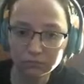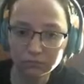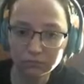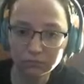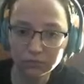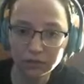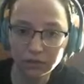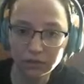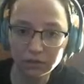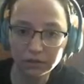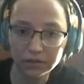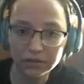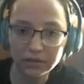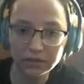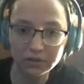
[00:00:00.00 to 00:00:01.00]
No,
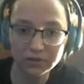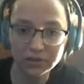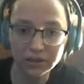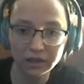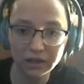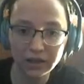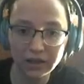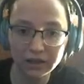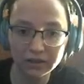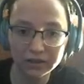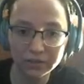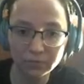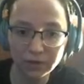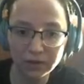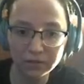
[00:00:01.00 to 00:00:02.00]
that's another sunken house.
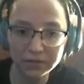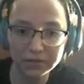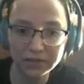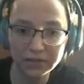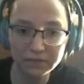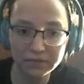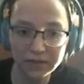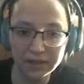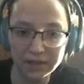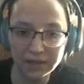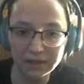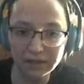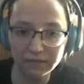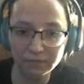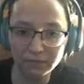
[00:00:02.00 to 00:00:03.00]
Where was the thing in
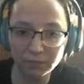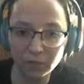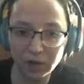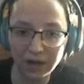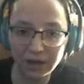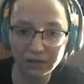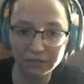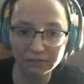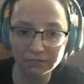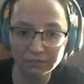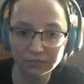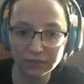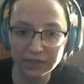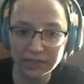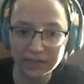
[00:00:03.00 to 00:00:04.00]
the ground?
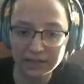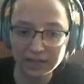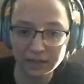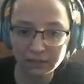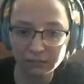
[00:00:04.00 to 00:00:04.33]
Is this it?